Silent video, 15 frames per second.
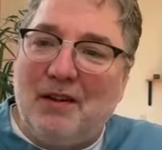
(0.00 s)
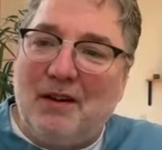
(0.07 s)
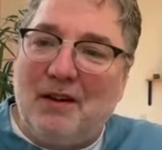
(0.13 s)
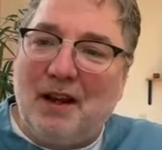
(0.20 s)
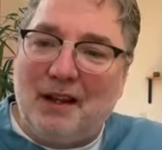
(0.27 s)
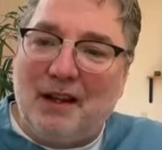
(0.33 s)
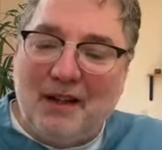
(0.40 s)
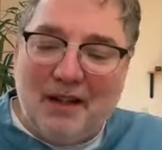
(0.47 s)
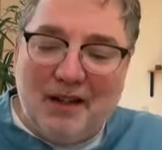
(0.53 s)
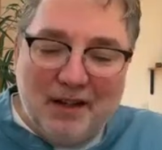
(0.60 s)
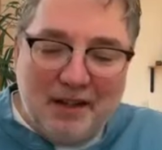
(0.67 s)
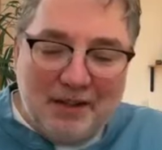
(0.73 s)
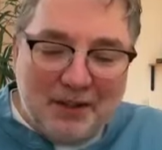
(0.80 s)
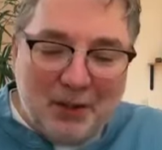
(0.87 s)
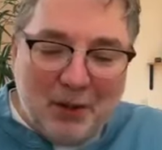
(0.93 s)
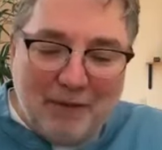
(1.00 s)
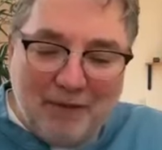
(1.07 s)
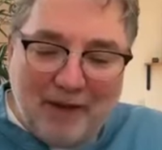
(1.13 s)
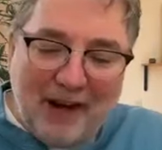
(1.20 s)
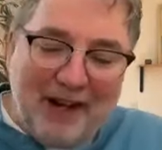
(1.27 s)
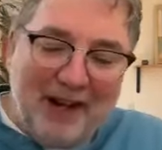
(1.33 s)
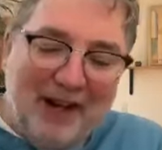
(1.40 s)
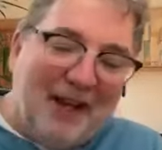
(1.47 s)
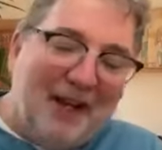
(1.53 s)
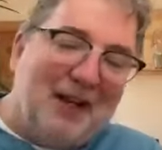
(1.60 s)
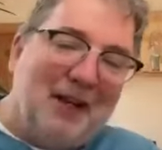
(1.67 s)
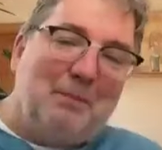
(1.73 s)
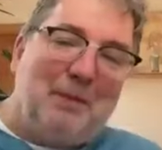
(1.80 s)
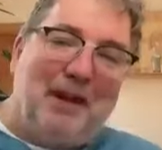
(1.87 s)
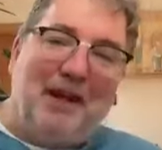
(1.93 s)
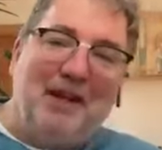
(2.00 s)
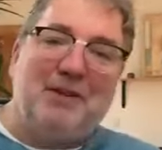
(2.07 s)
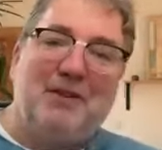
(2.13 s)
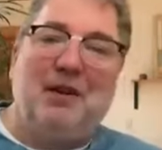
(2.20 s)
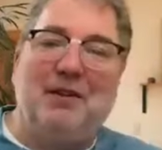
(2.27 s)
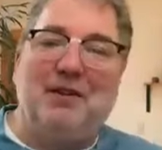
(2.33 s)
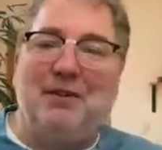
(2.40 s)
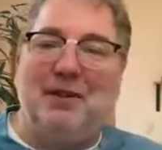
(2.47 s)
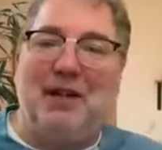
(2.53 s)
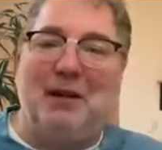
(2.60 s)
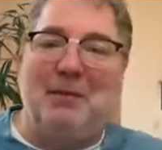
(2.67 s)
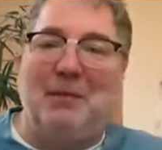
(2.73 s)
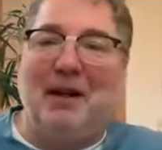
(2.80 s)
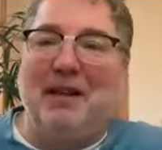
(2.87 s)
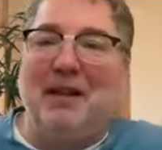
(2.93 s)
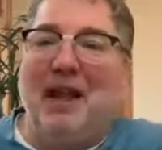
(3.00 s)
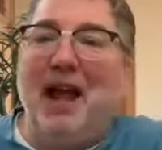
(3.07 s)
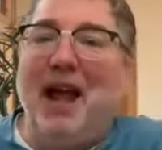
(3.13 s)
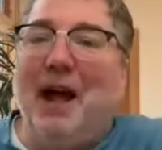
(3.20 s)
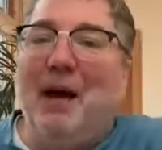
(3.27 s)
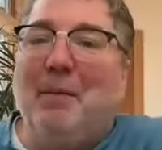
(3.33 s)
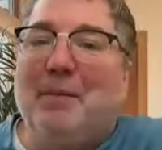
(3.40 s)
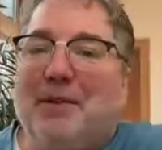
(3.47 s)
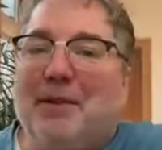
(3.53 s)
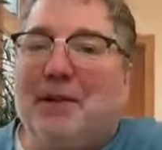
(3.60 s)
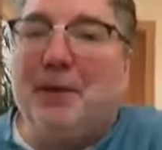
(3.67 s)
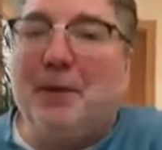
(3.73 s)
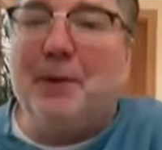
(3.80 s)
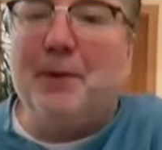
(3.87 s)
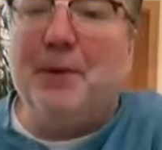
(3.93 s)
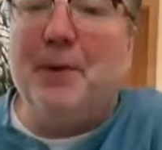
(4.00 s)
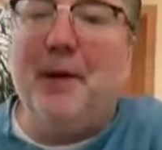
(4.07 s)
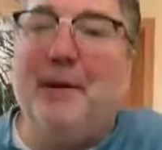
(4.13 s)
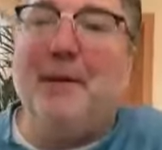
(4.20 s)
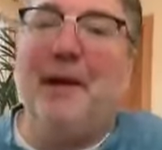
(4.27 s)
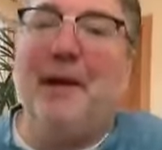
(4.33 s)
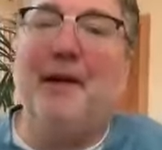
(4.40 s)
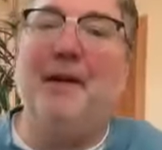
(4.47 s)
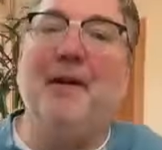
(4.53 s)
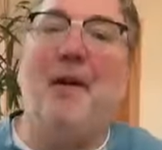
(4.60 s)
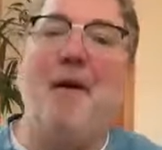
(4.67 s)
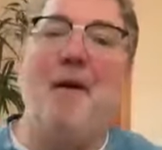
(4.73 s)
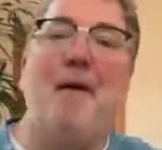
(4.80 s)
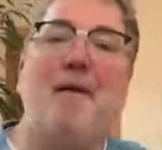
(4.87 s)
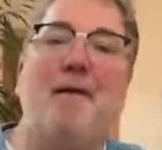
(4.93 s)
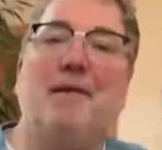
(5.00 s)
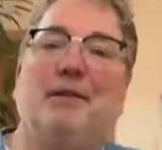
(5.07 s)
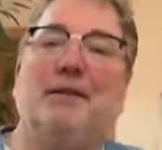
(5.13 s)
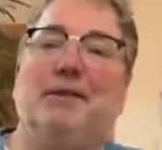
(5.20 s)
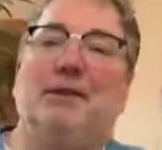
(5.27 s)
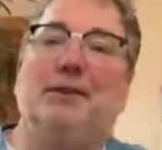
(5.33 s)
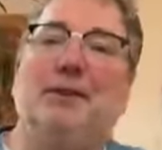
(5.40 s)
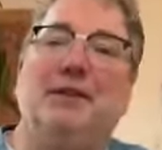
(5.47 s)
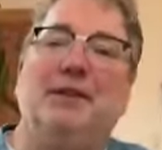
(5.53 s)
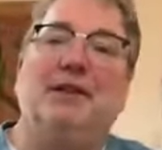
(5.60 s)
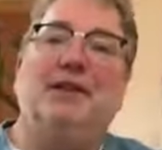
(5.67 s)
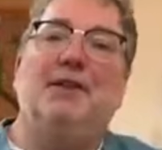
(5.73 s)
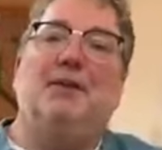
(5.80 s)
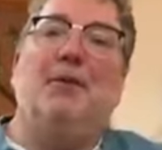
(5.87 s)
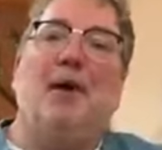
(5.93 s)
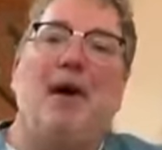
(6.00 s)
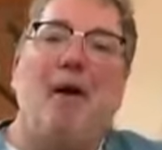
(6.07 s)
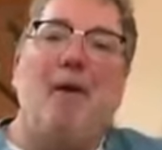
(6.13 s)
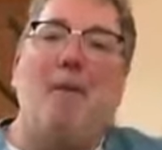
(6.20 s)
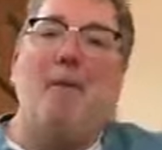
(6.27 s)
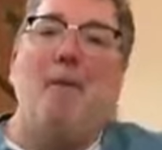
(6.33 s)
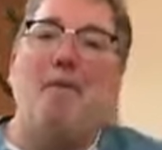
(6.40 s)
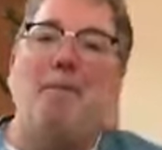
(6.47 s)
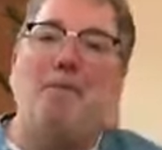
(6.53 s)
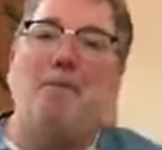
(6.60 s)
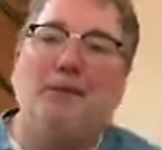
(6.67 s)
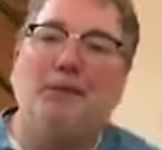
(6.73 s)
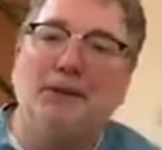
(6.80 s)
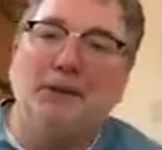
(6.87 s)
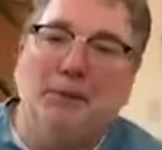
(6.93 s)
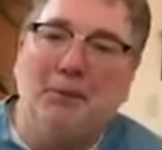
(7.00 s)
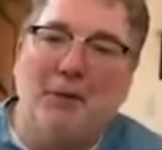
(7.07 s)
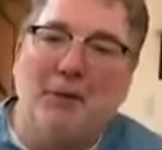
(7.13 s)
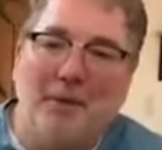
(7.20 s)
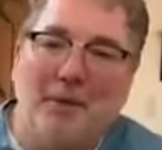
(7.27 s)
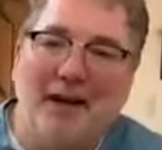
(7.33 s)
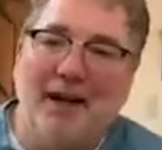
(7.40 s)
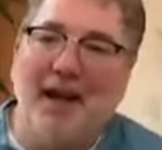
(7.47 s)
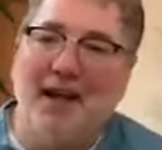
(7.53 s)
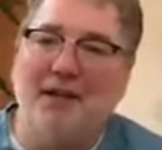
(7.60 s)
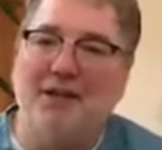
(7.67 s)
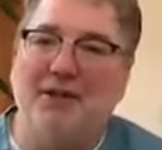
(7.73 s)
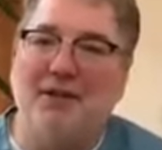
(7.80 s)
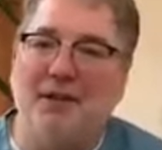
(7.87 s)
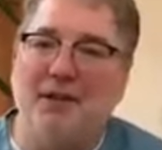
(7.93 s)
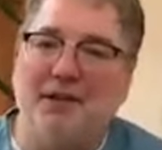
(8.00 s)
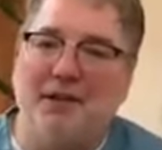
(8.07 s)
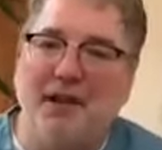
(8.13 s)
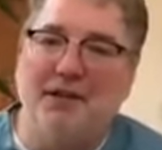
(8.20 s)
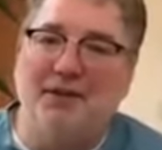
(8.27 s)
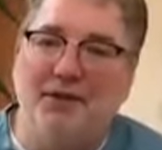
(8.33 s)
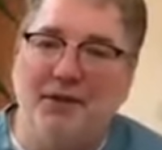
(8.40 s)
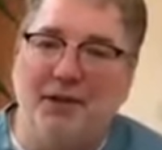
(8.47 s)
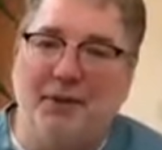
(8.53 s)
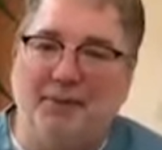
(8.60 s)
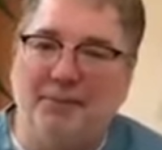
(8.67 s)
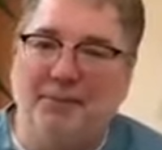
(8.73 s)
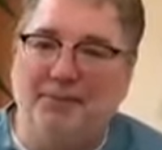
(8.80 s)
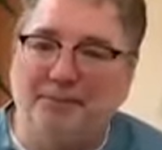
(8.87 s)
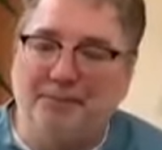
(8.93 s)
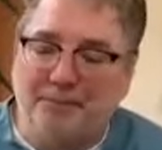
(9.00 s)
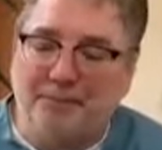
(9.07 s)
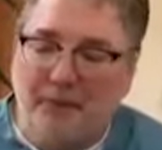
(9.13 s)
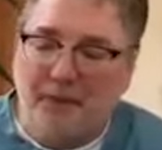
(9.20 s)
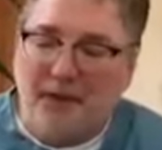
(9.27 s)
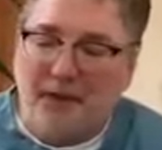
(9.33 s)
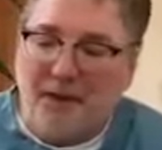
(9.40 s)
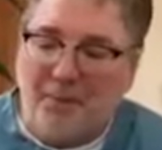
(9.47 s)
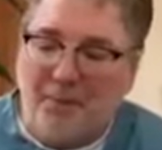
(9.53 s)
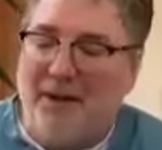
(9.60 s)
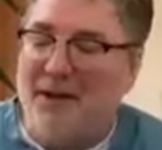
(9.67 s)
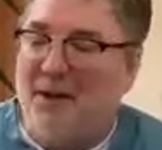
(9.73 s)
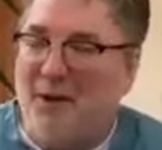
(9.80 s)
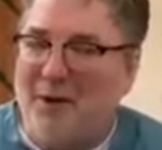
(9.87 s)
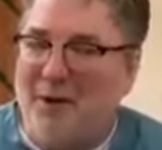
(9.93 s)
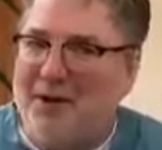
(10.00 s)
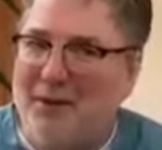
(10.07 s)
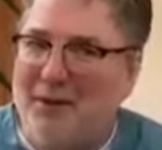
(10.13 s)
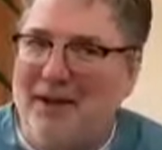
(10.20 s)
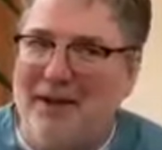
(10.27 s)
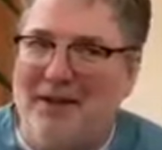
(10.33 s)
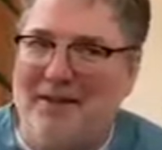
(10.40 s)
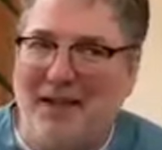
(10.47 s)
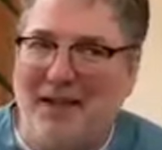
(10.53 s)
right? So if I can get a good base, or I'll do it on my lap too, right? I can do it this way, but I'm paying extra attention. But in order to pay